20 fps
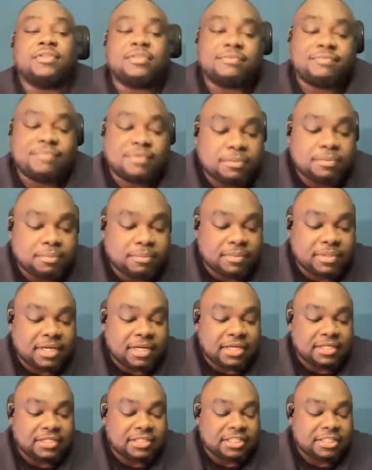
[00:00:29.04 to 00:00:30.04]
the the
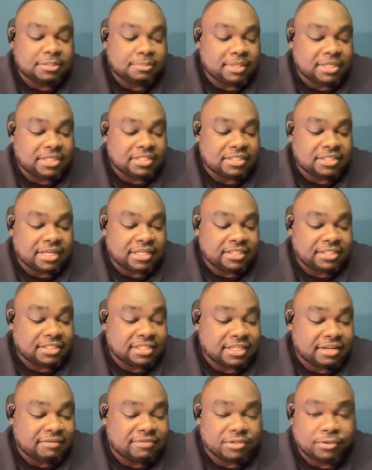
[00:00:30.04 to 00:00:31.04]
film uh, takes place like the
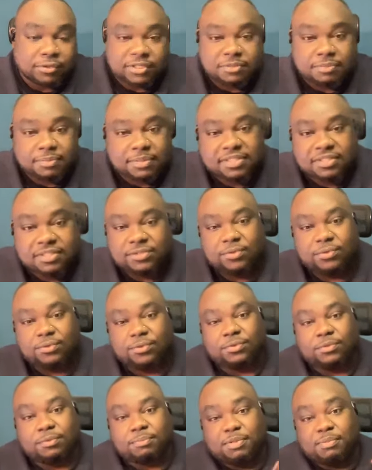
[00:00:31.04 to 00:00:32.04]
day after Christmas.
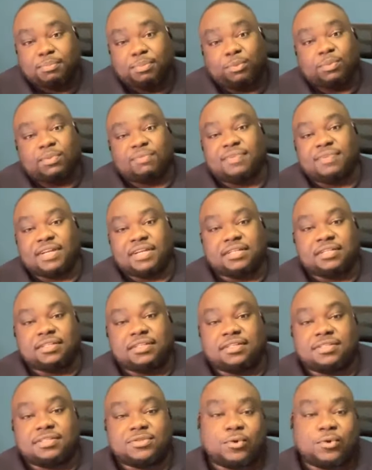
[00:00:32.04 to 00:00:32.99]
So the people we find in